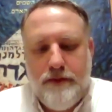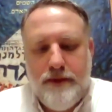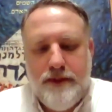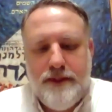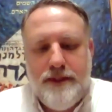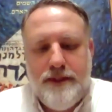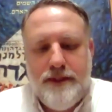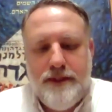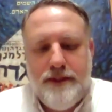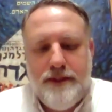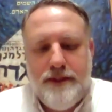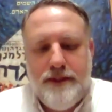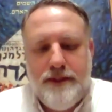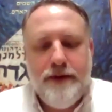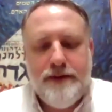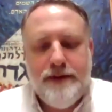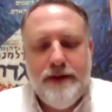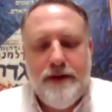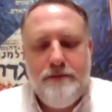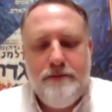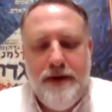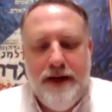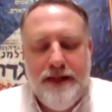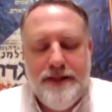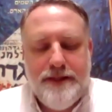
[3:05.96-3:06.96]
terrorists,
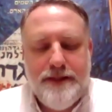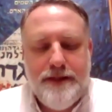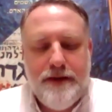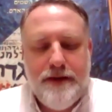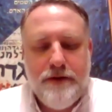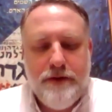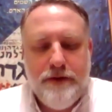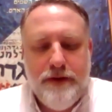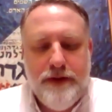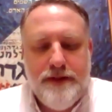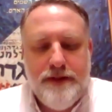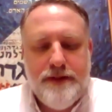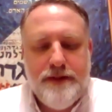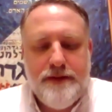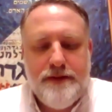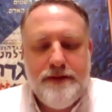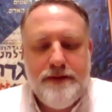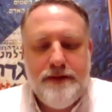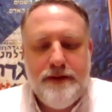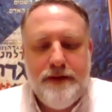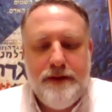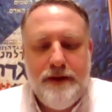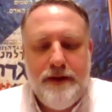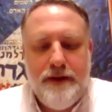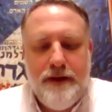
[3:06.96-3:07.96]
Hamas terrorists.
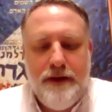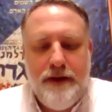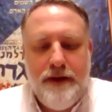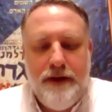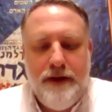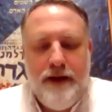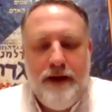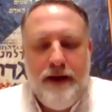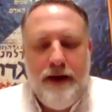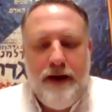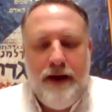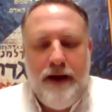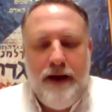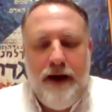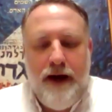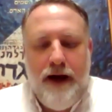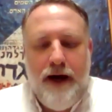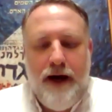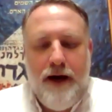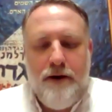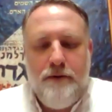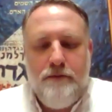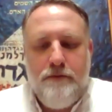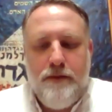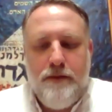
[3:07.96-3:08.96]

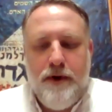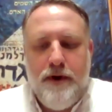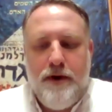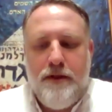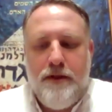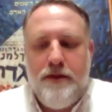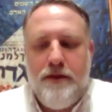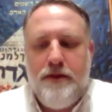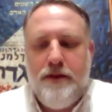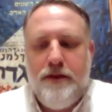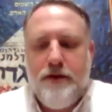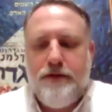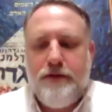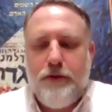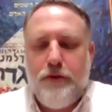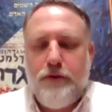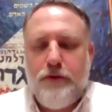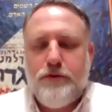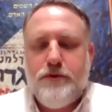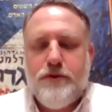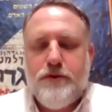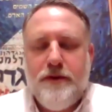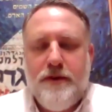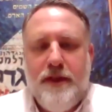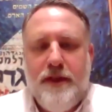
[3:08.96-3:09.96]
The
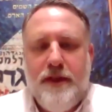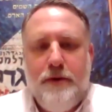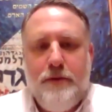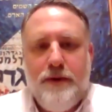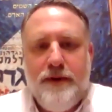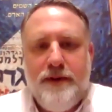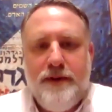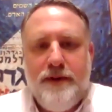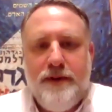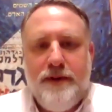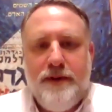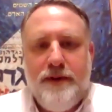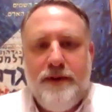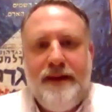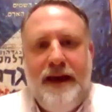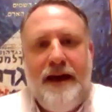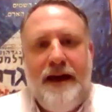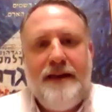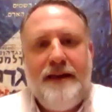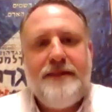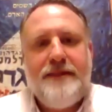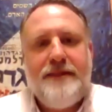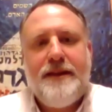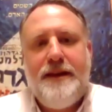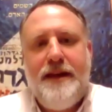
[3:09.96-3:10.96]
soldier that was
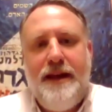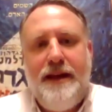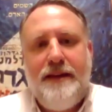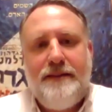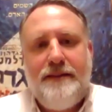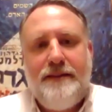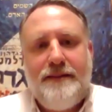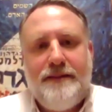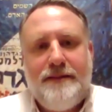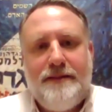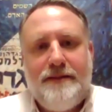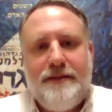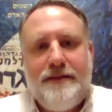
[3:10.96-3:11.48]
at the gate